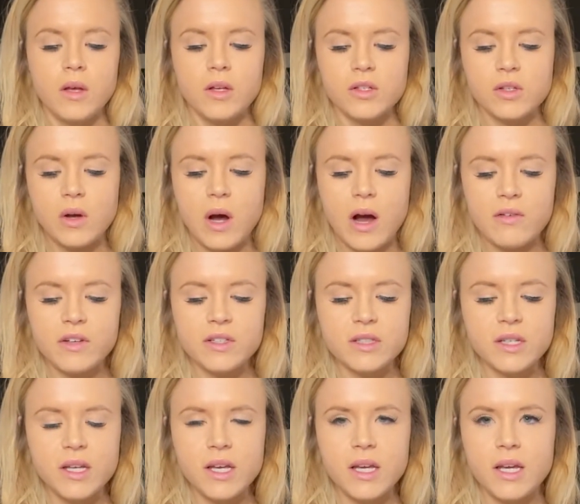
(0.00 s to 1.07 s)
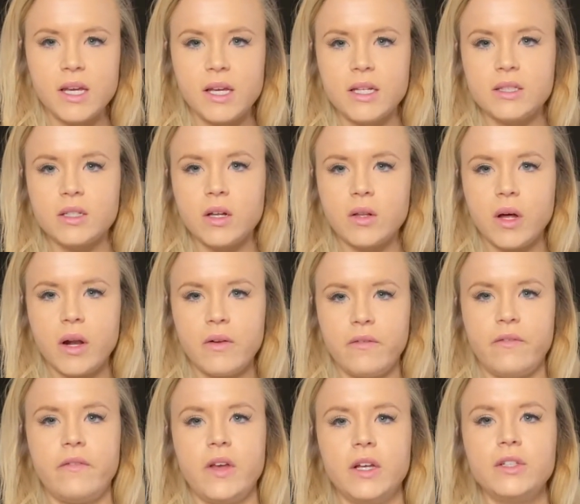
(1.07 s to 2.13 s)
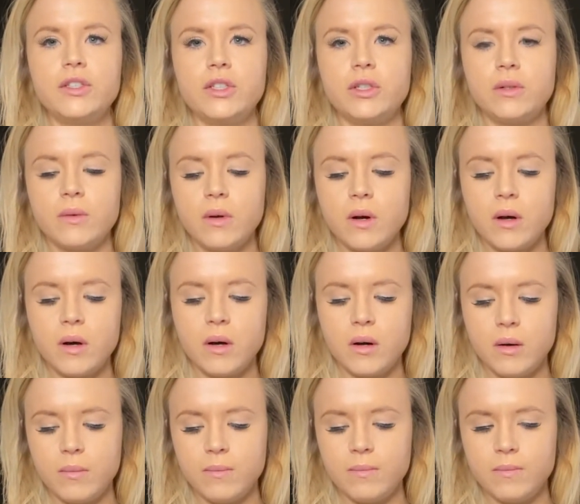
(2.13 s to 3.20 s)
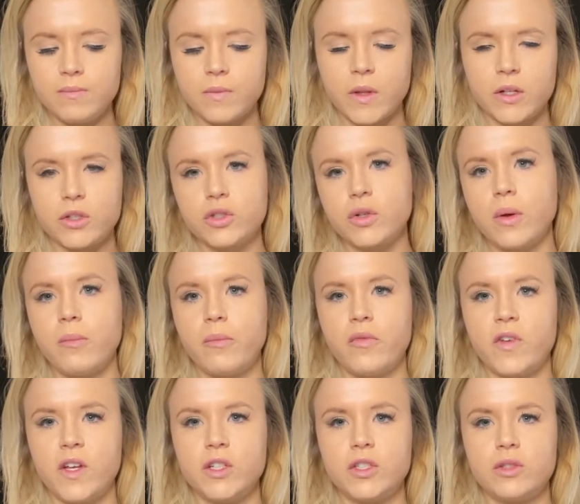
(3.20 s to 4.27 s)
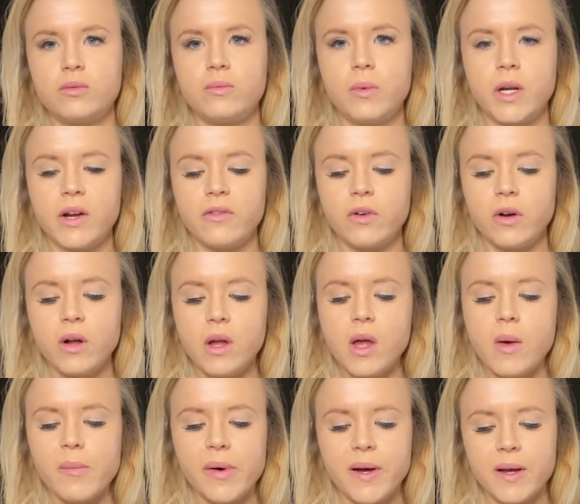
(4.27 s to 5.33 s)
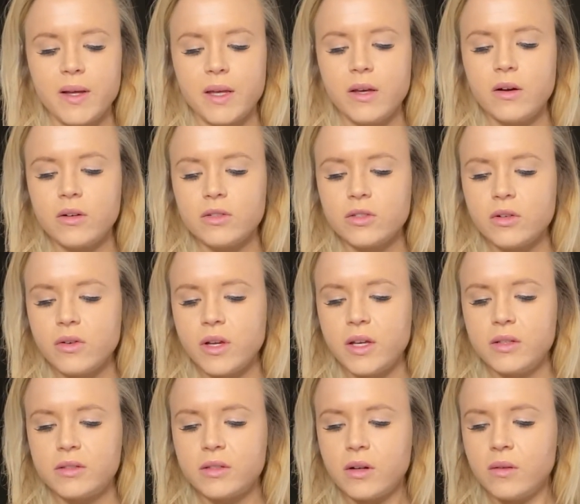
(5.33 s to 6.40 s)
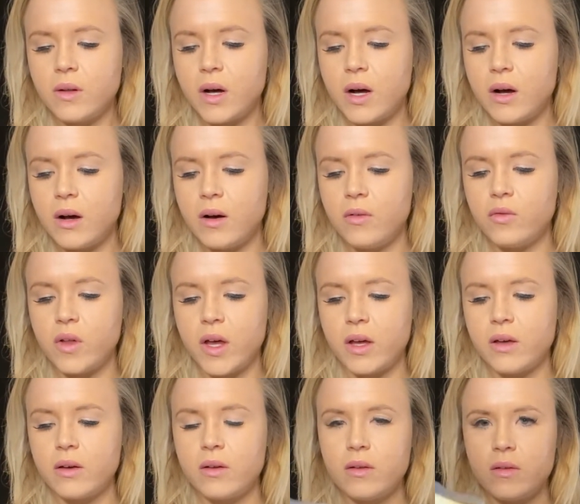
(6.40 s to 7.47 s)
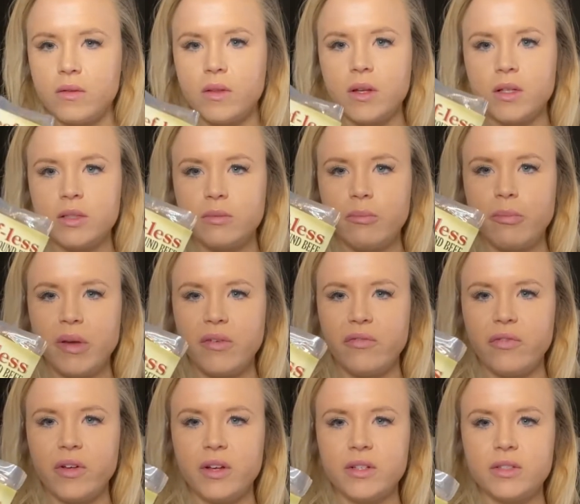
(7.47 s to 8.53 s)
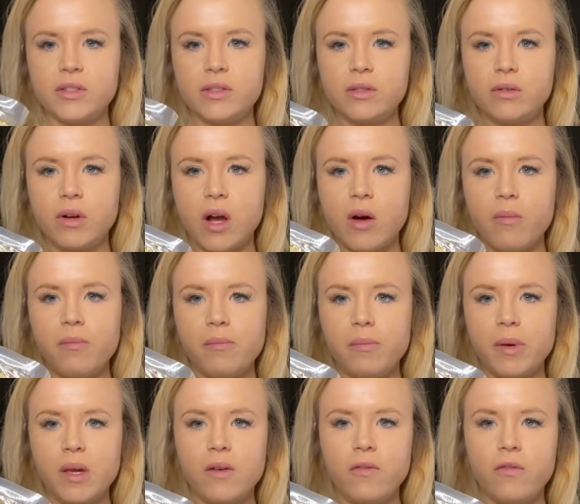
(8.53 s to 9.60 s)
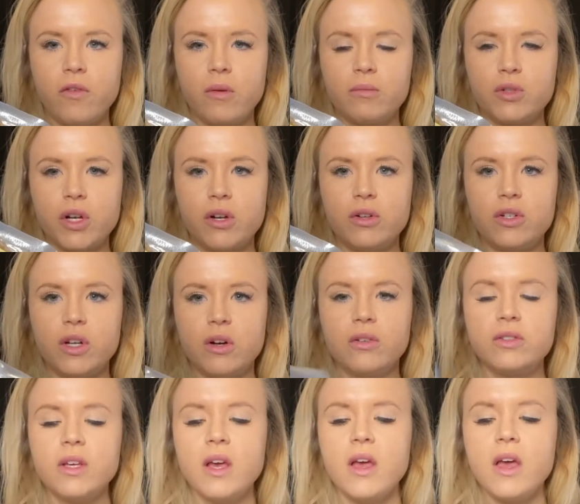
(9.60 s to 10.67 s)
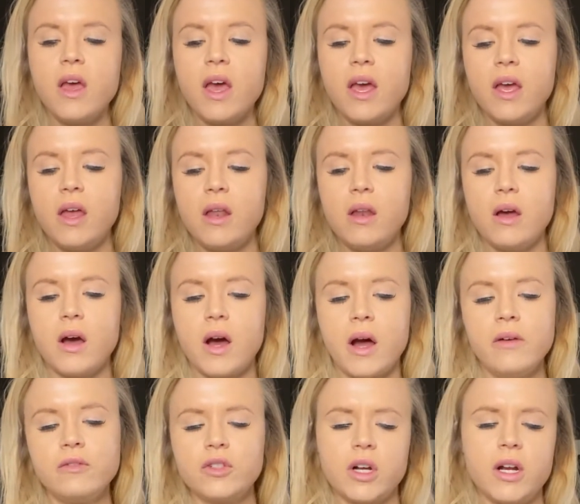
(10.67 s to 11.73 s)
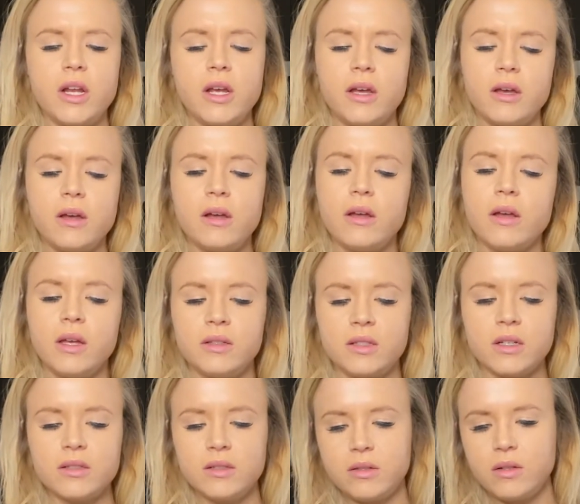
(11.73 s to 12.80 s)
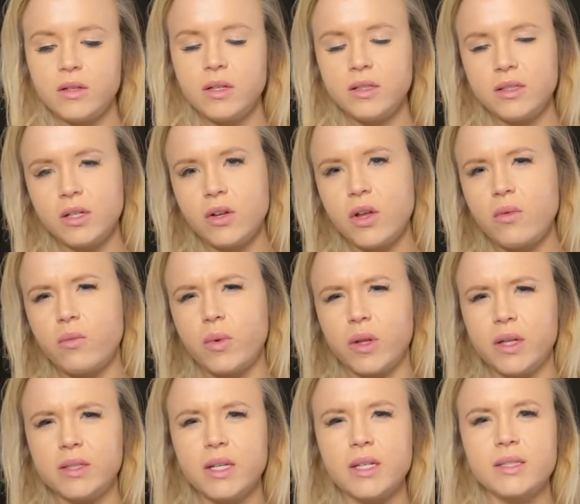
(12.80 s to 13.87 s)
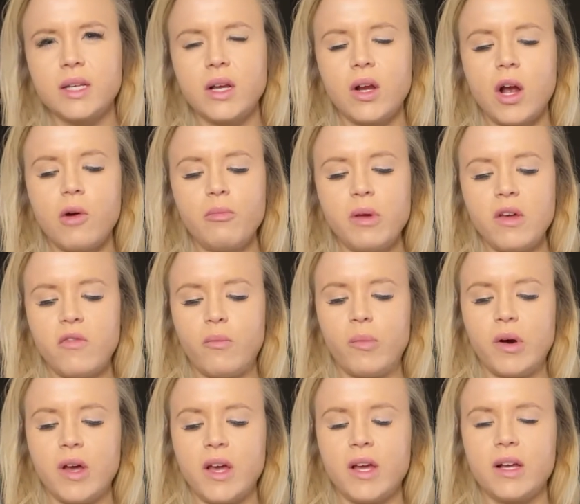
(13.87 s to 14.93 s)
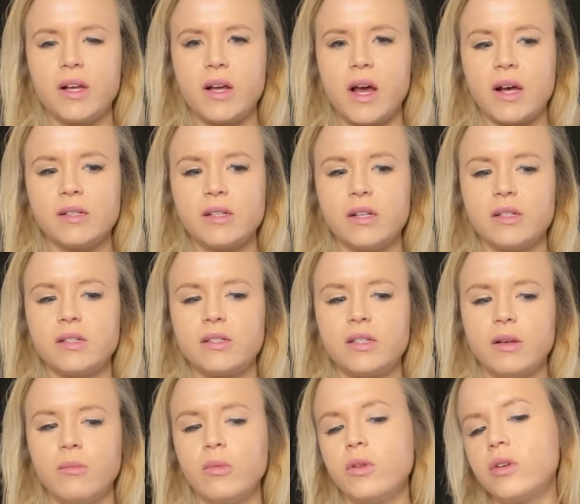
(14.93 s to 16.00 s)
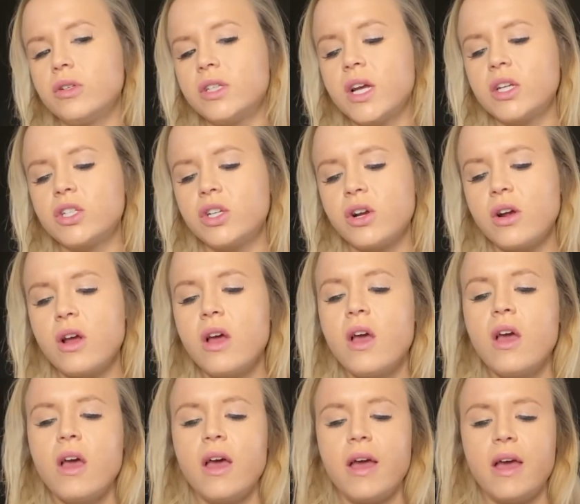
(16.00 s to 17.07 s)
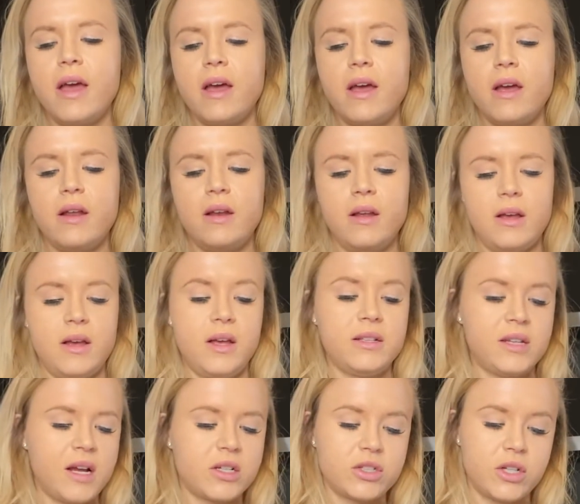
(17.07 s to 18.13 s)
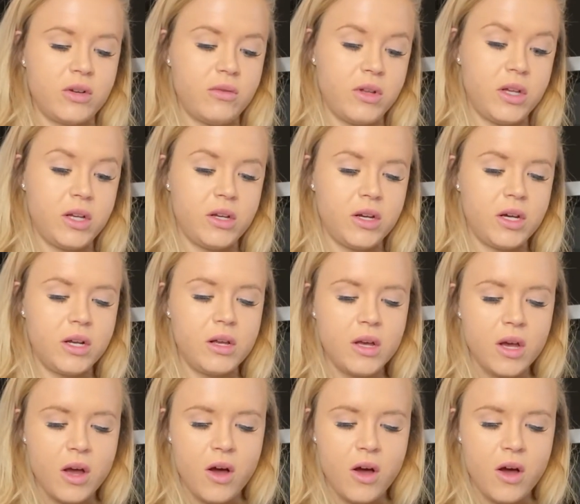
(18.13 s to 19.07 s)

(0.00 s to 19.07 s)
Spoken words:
So obviously he eats a lot of fish, like shrimp, fish, whatever, but he also eats a lot of like this beefless ground beef from Trader Joe's, and I've tried it. It doesn't necessarily really taste like ground beef, but it has a similar texture and it's actually really good.